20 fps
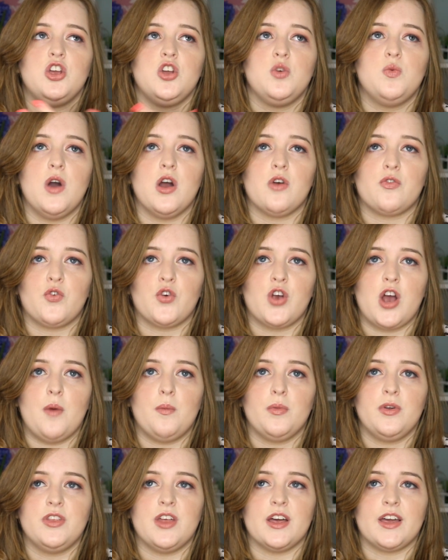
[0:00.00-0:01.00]
you work for a
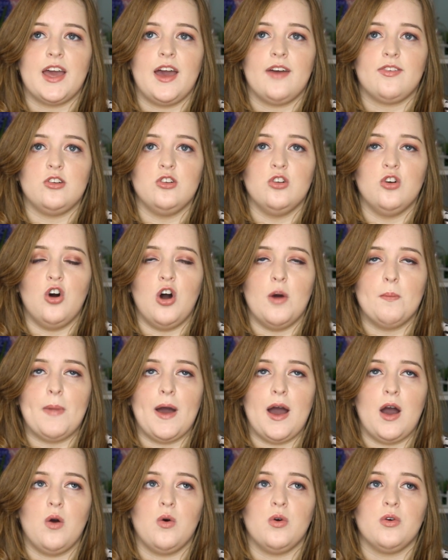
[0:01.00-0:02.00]
company that cares a lot
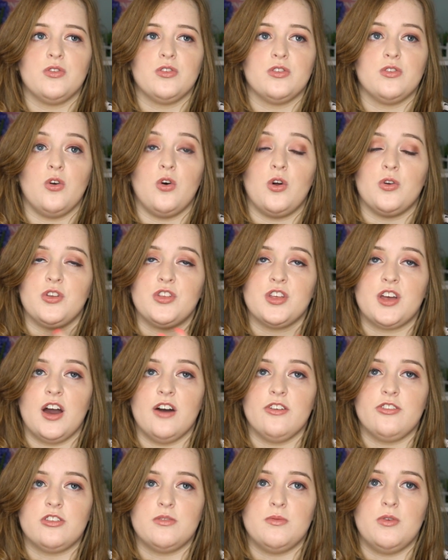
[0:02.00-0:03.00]
about not only the
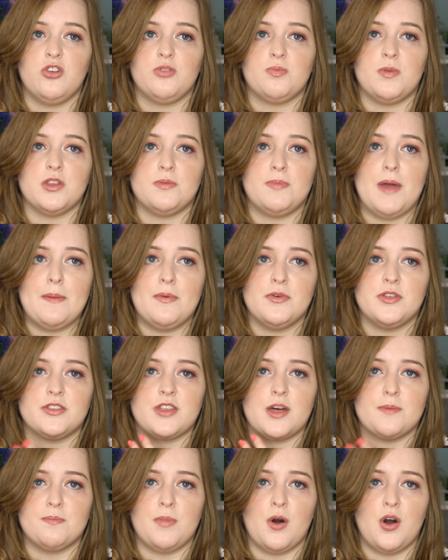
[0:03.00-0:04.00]
customers, but the people
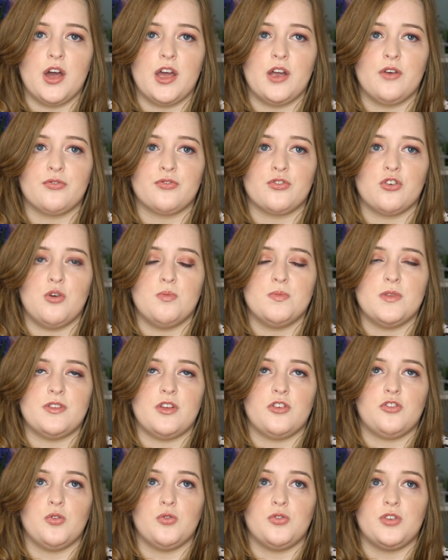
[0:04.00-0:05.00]
that they're buying from, that
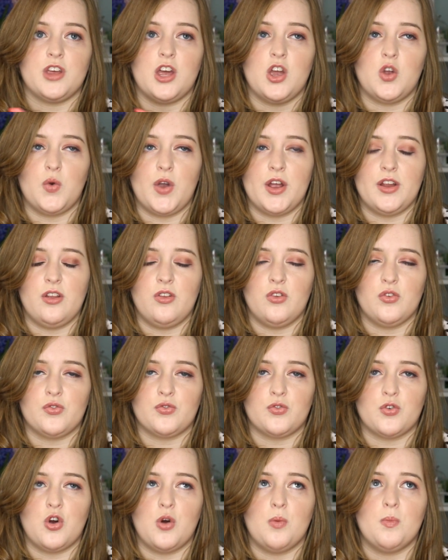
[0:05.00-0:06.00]
they're sourcing ingredients
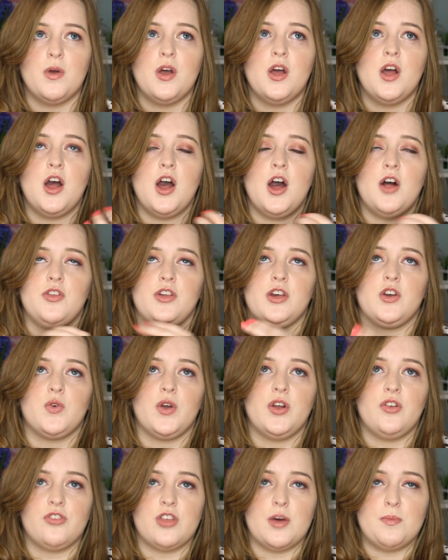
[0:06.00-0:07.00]
from, the
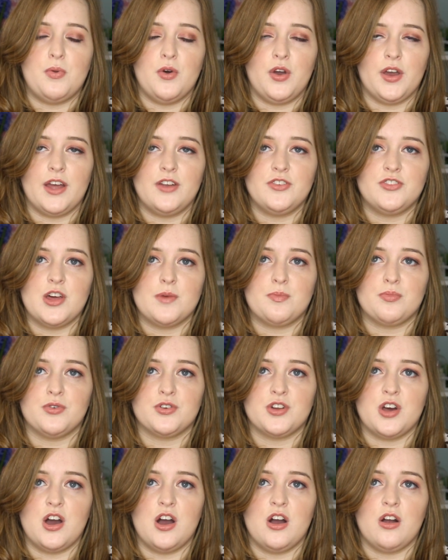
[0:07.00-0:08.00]
ingredients they're putting into their
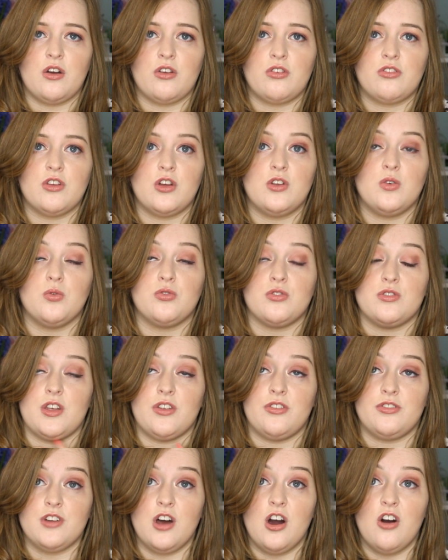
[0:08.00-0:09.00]
products, and also
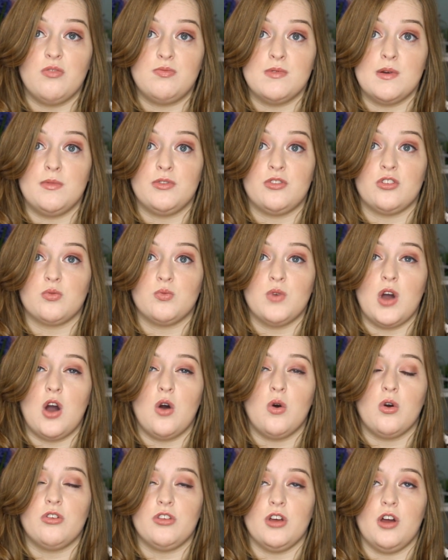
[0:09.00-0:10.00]
their staff members as
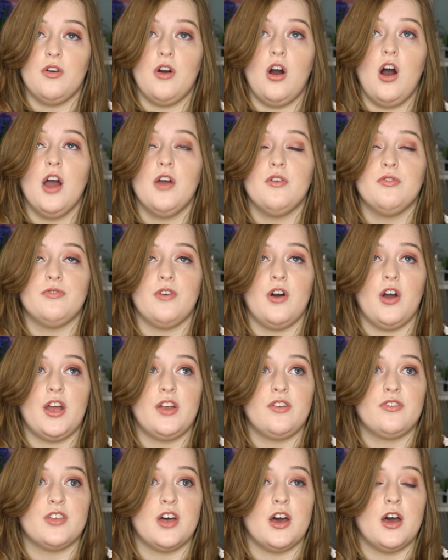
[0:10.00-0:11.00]
well. Because I
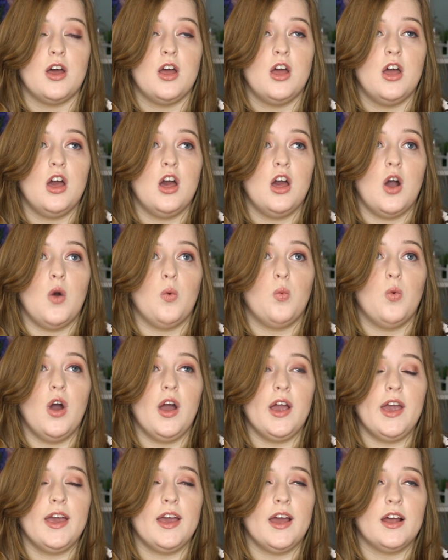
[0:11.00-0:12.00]
find that
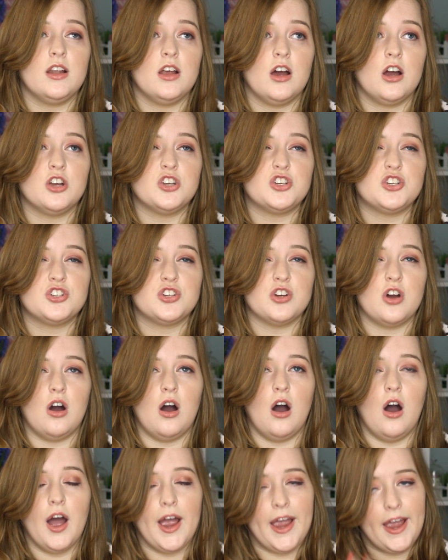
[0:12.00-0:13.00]
working at Lush,
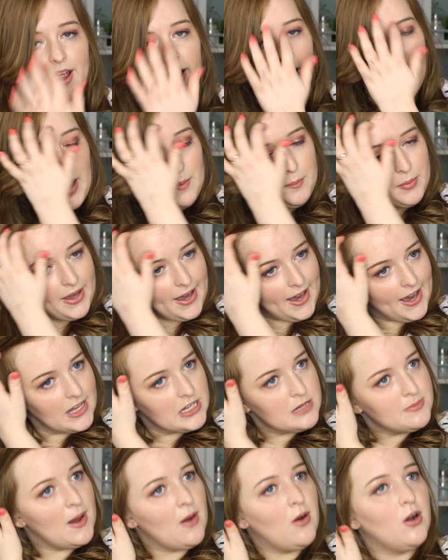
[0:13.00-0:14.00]
I am
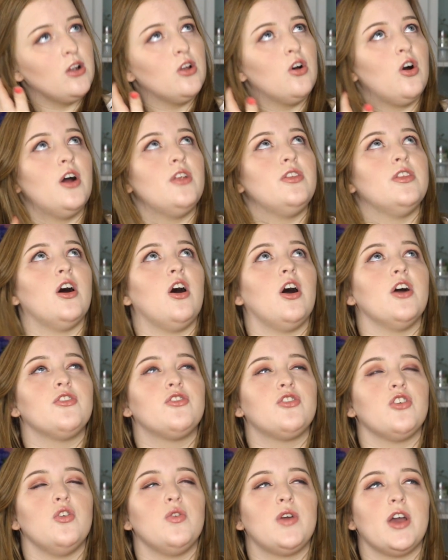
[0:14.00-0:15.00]
cared about a lot, and that I
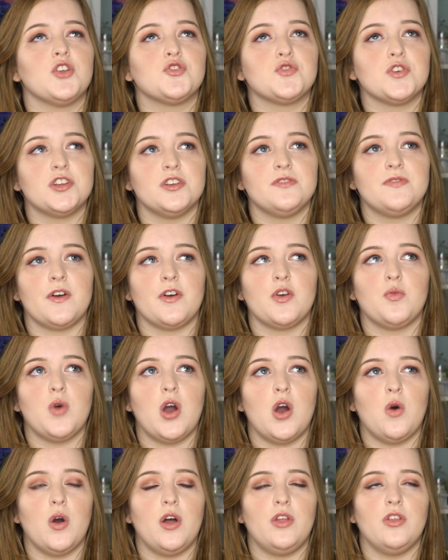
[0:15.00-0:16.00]
do get treated very
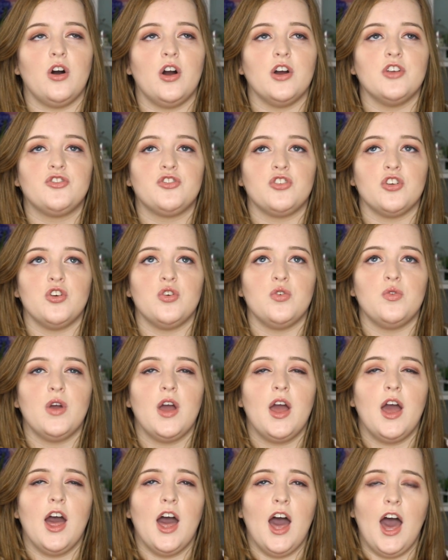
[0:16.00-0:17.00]
well, and that I do
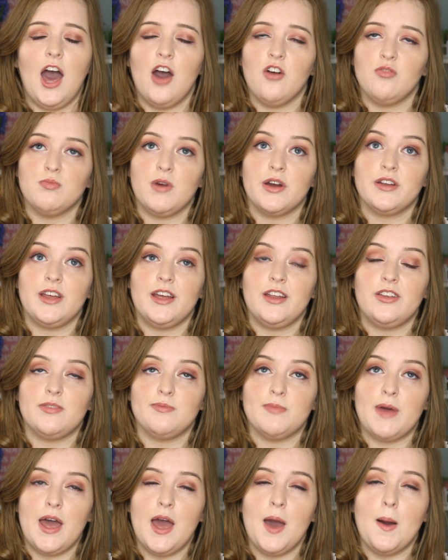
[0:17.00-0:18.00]
have my
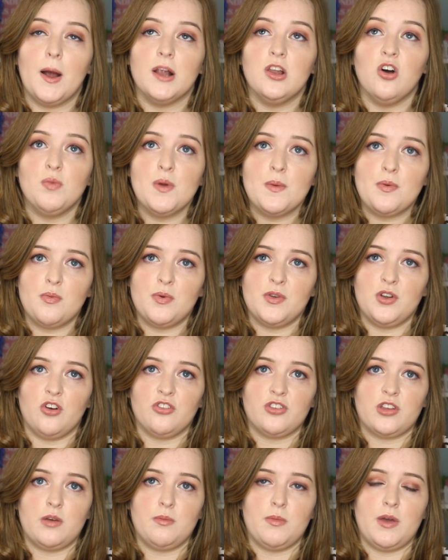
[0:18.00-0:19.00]
needs met. A lot of people have been
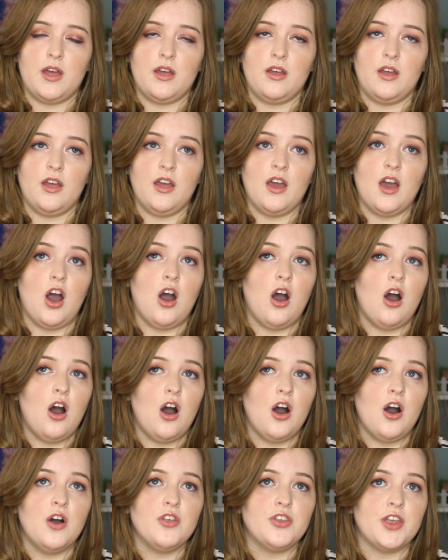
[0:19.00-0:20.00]
asking me,
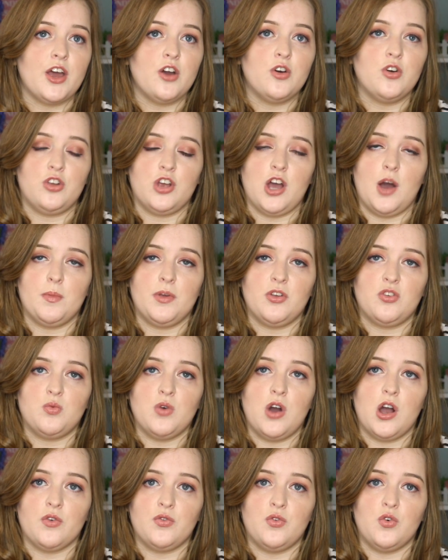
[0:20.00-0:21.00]
are they a good company to
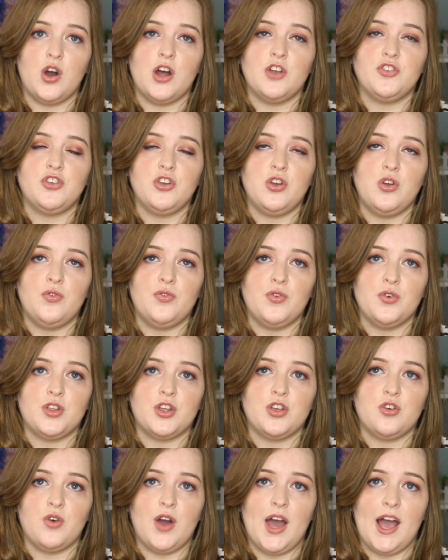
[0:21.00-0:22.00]
work for, and do you feel
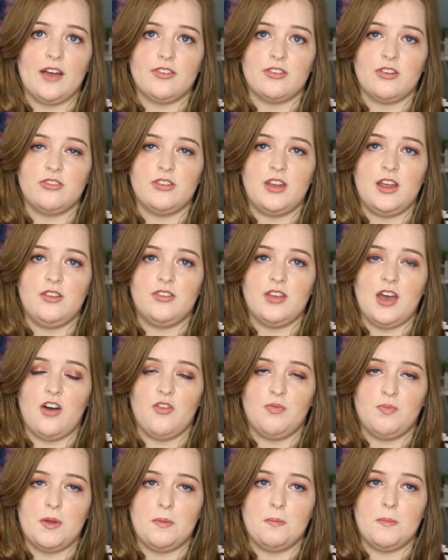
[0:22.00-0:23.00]
that your access needs
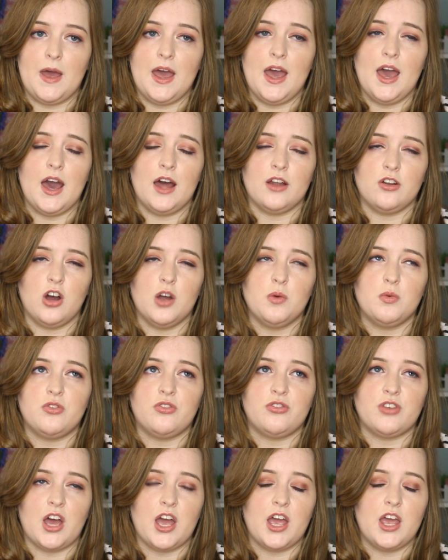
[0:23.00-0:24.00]
have been met? And I
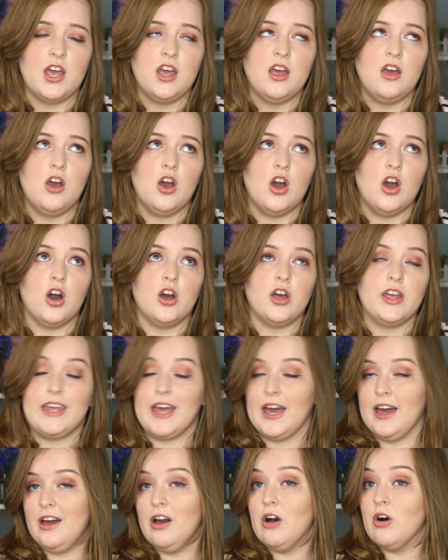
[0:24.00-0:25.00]
would say,
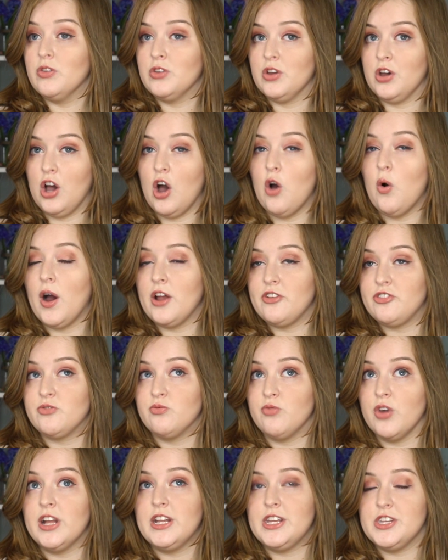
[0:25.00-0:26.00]
yeah, on the whole I
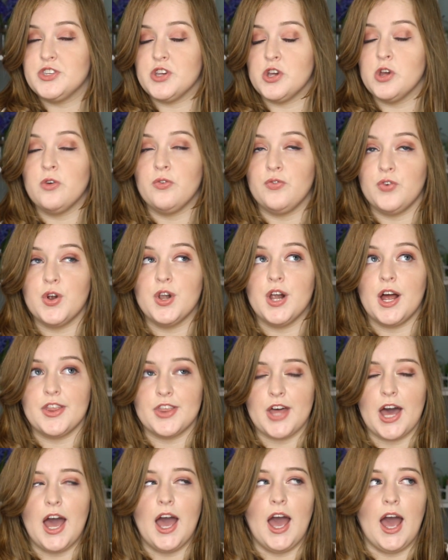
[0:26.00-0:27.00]
really do feel
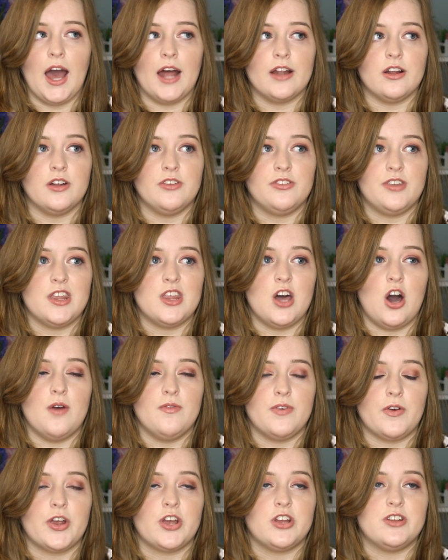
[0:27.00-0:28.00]
like that, and I'd say that
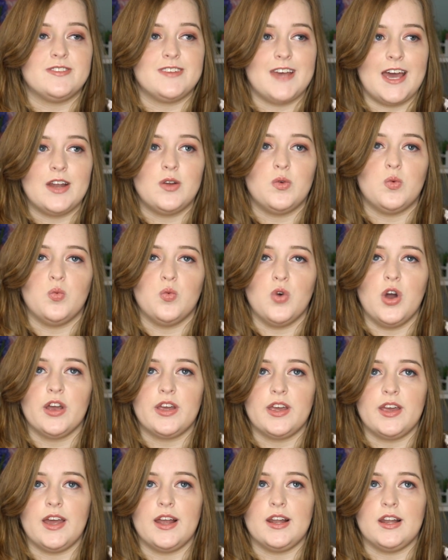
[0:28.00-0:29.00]
I'm very content
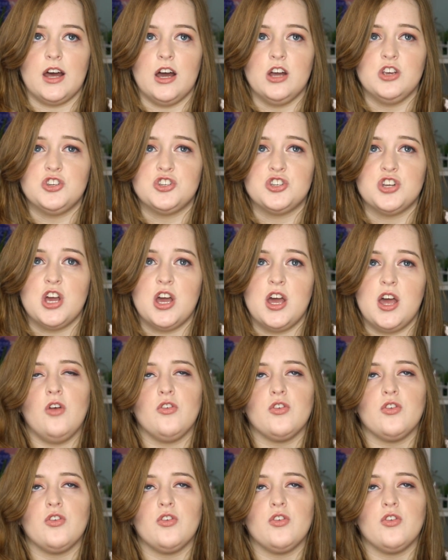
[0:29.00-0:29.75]
working at Lush.